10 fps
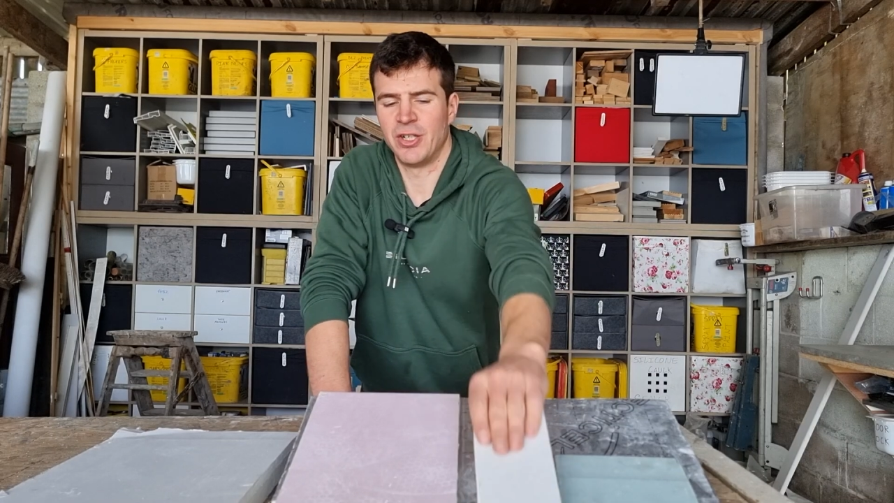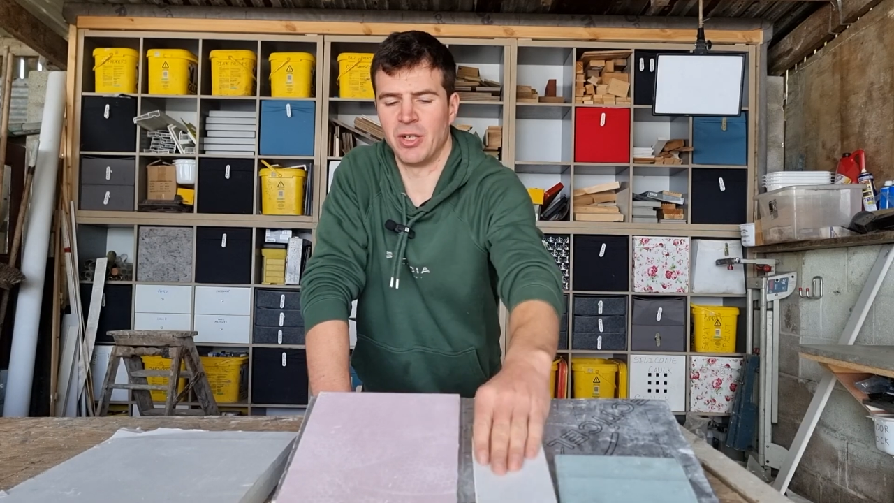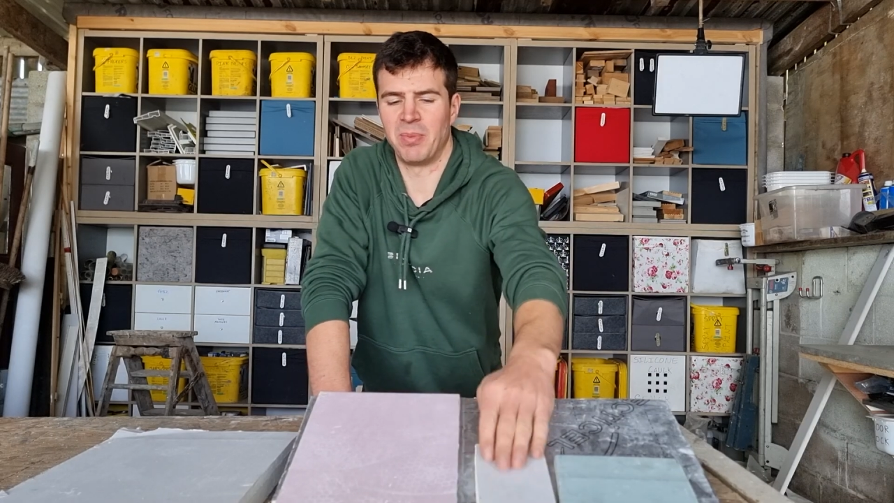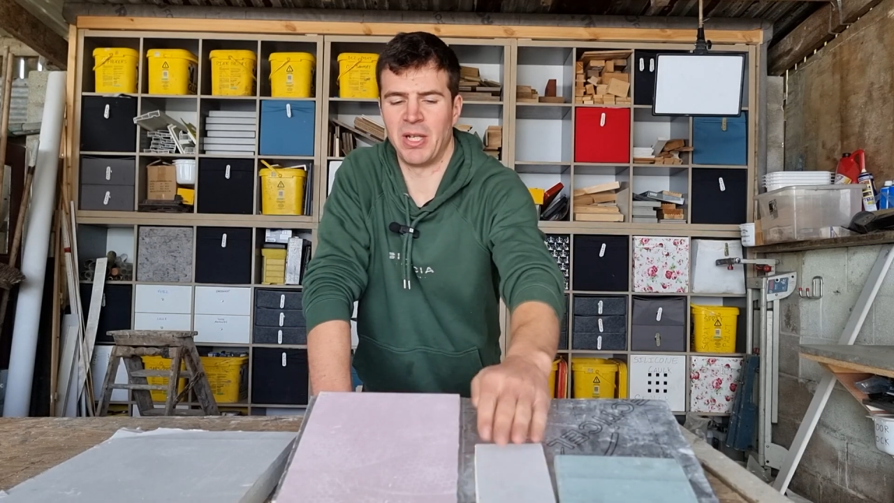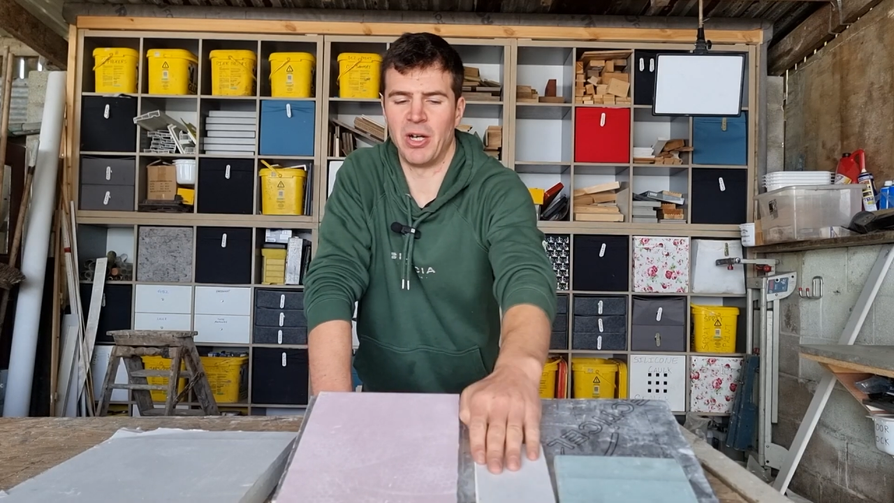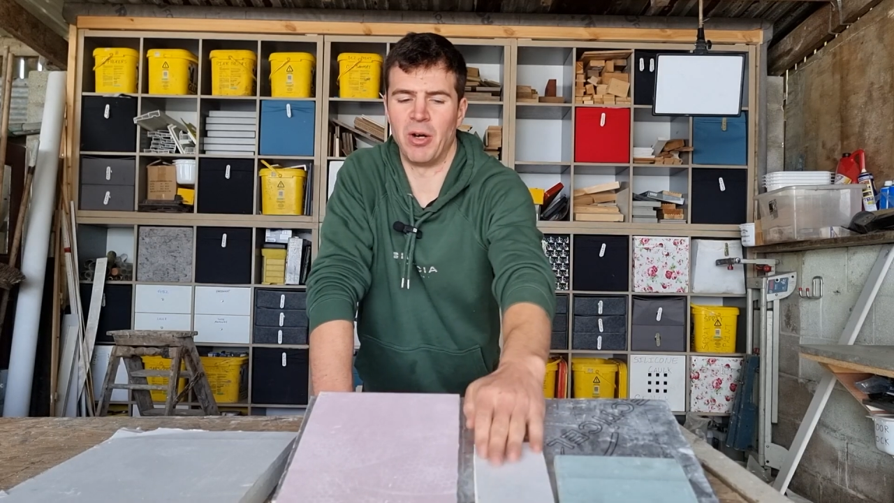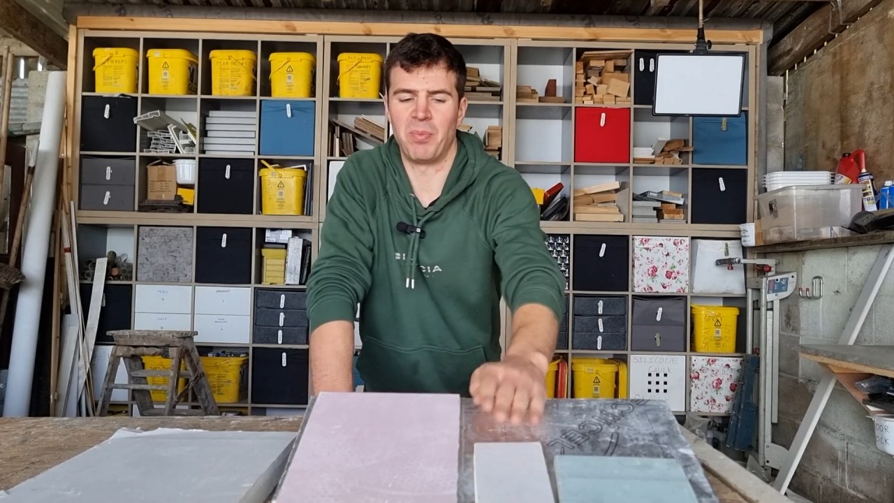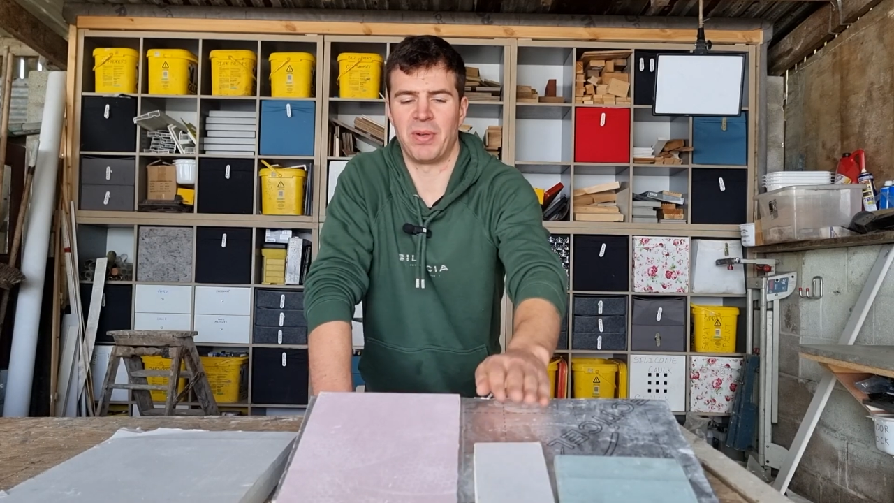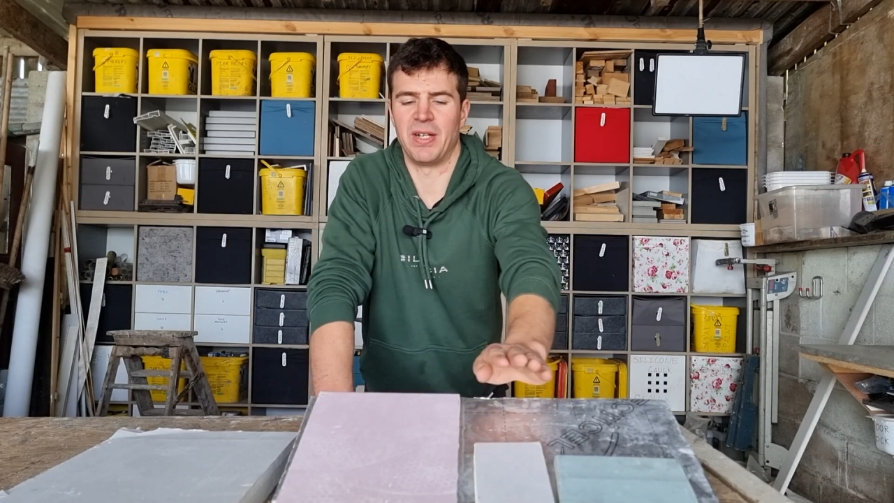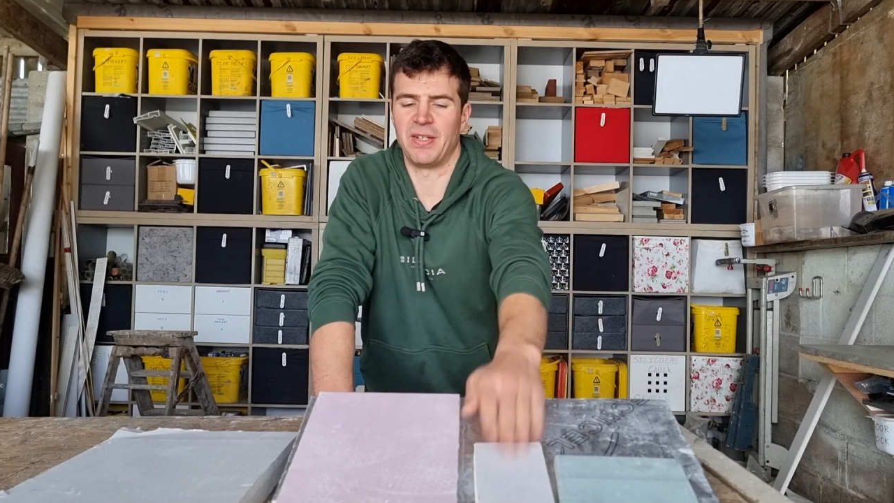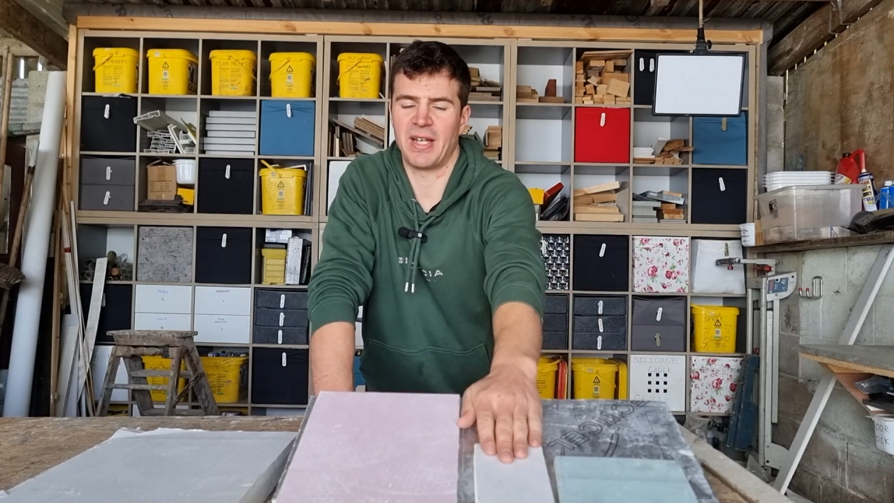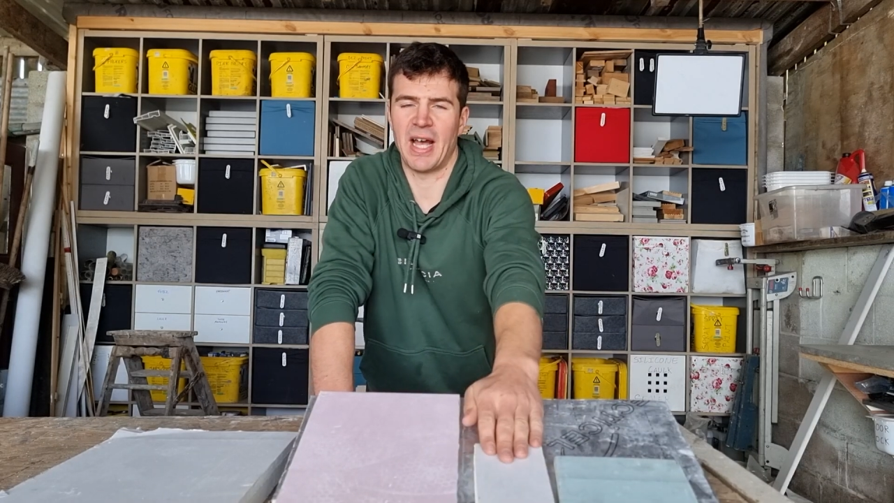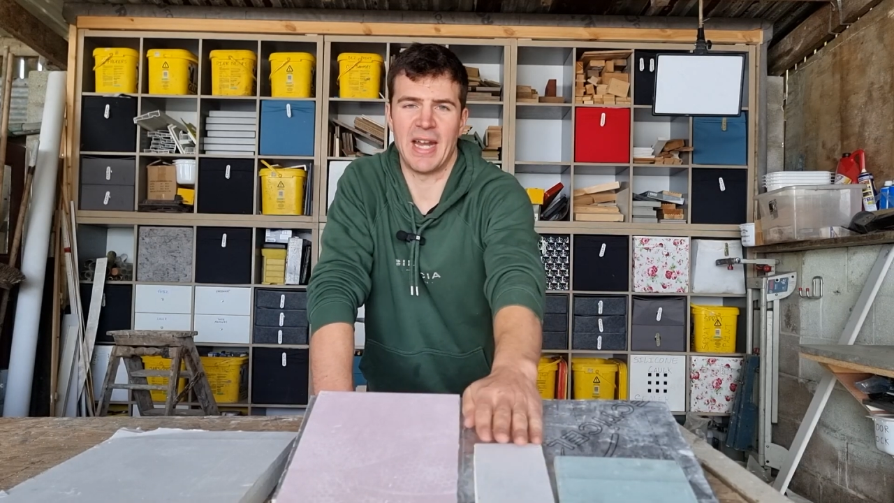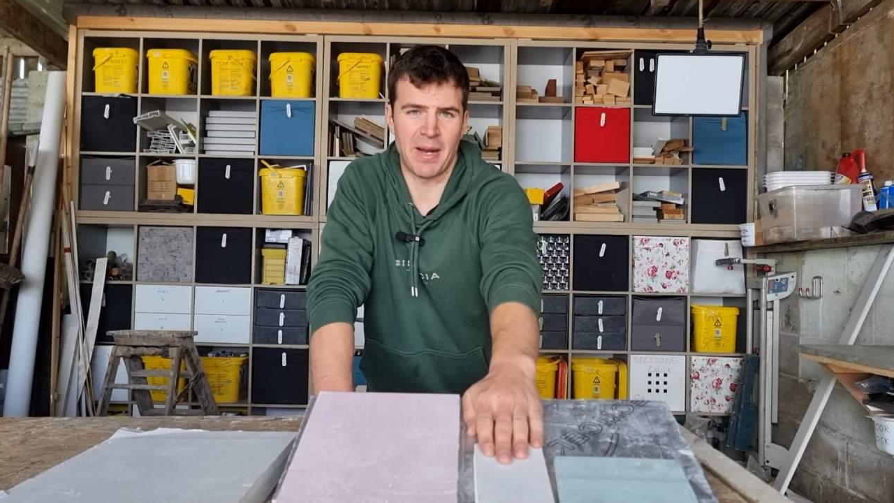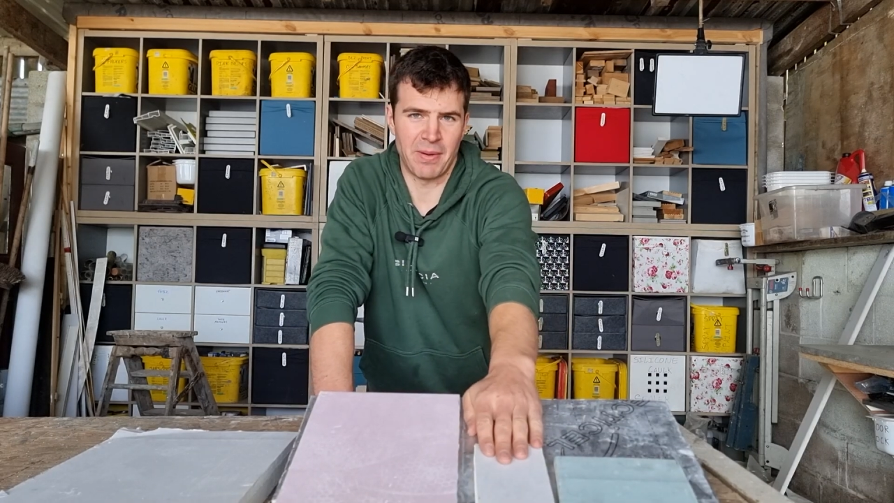double it up and you
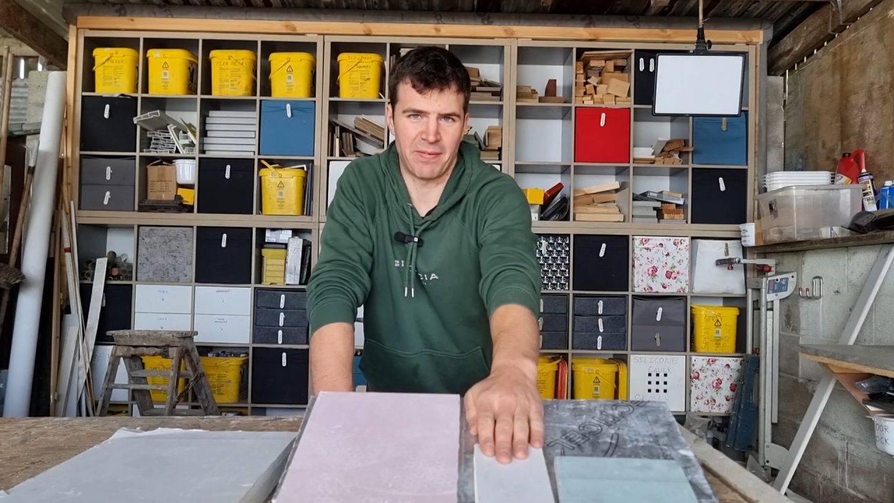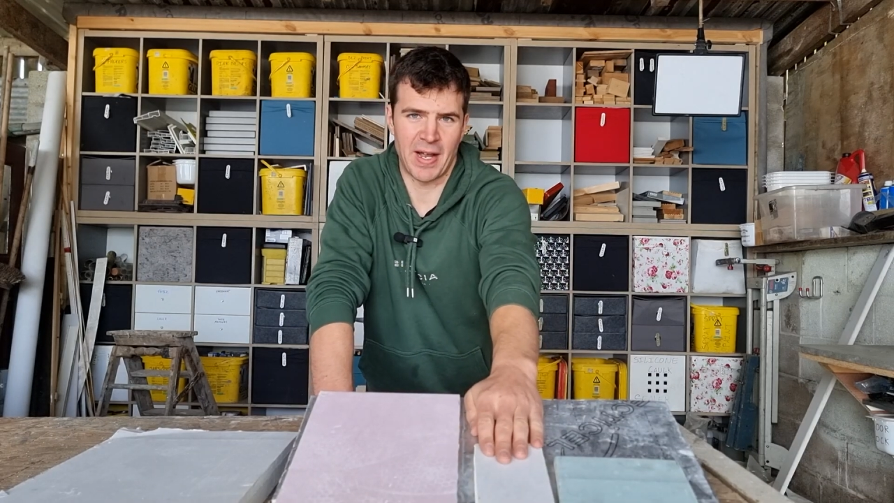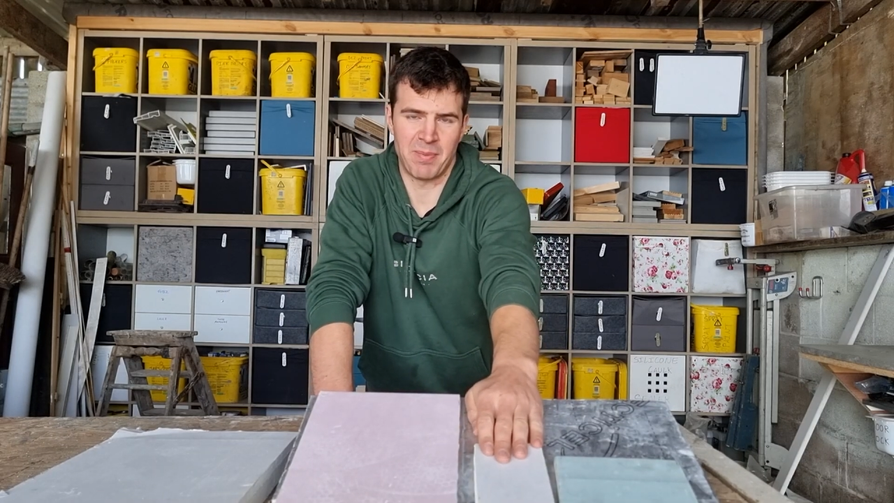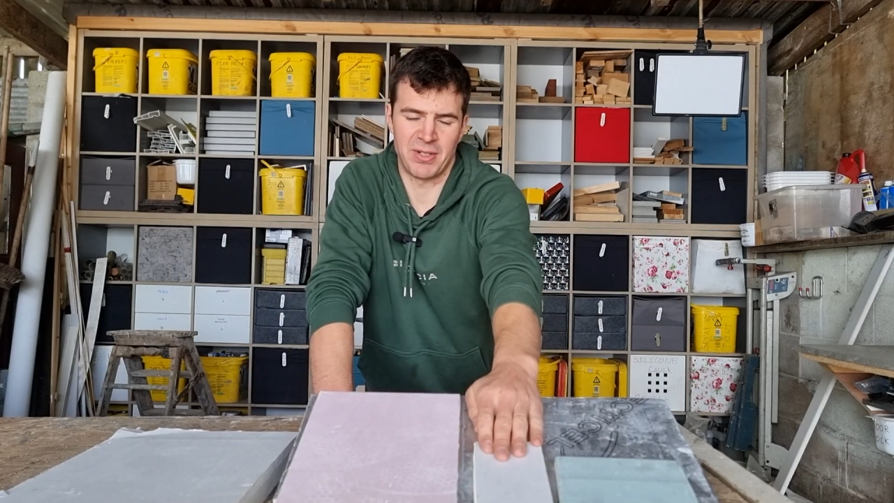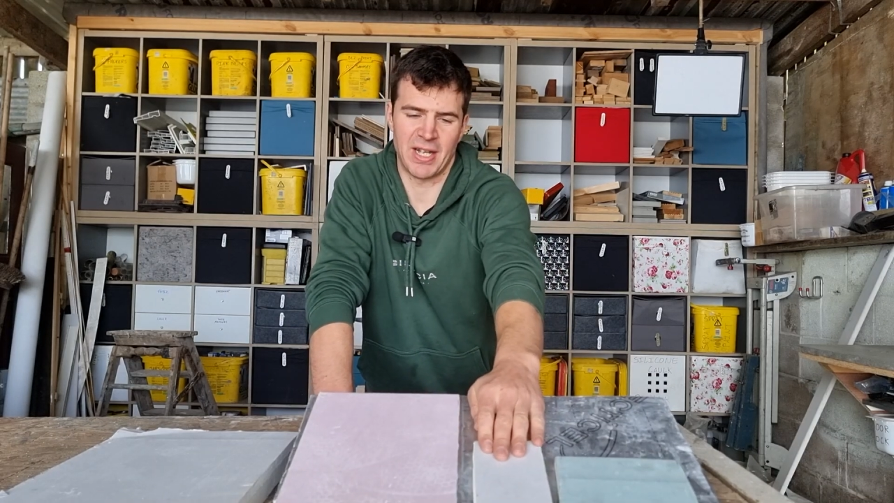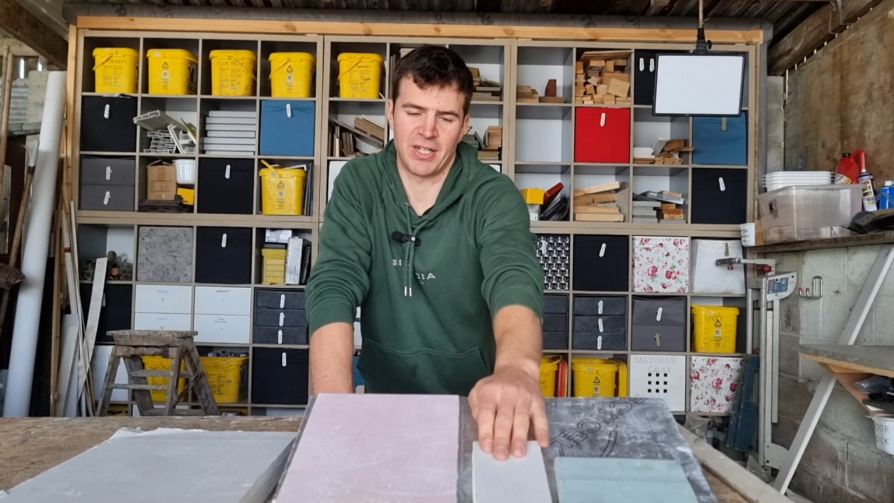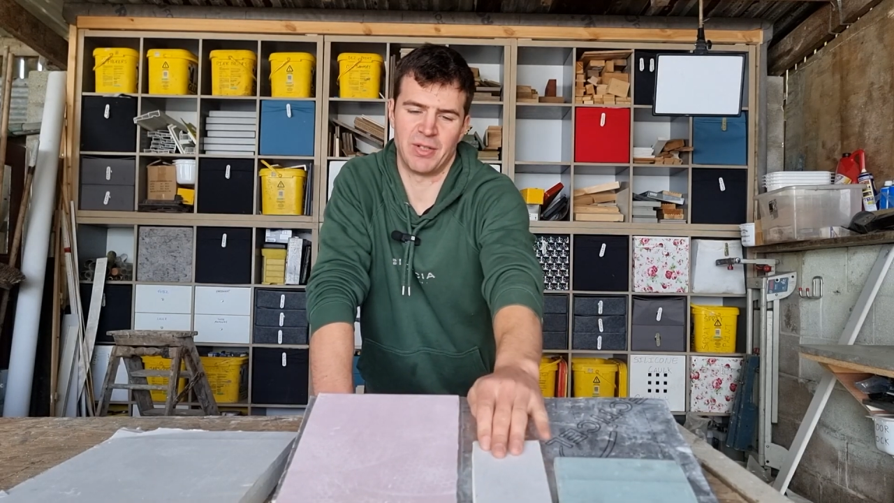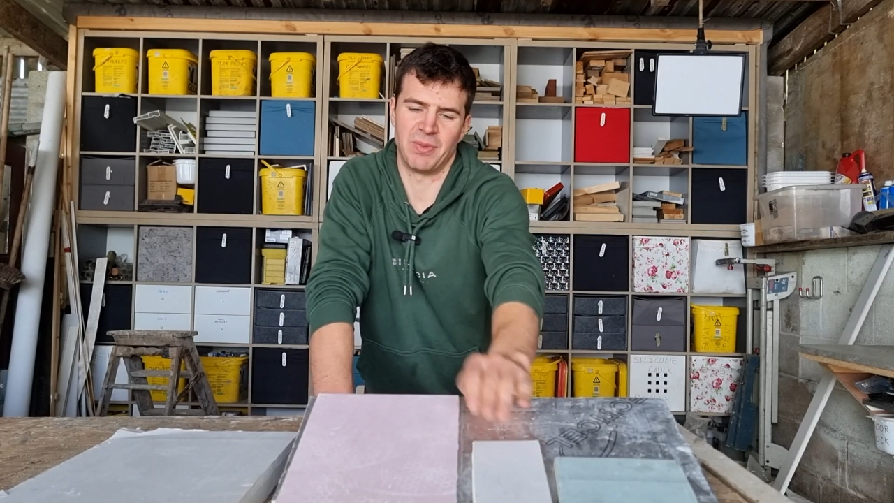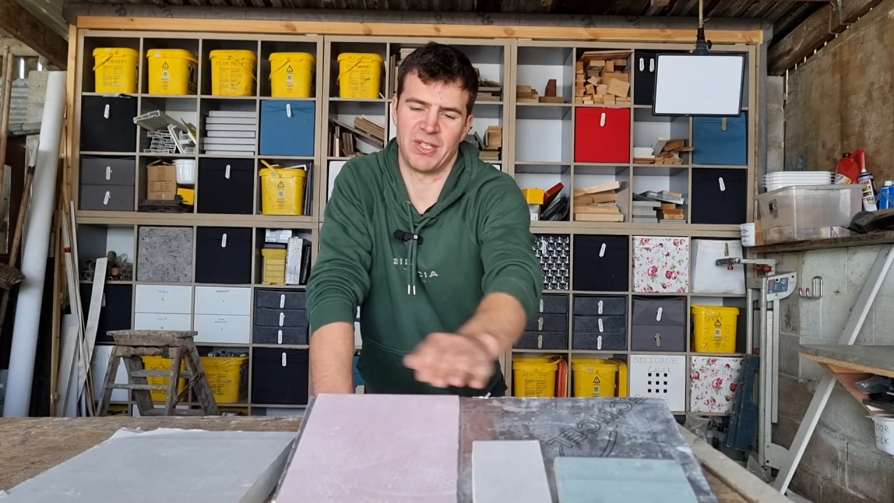get an hour fire protection,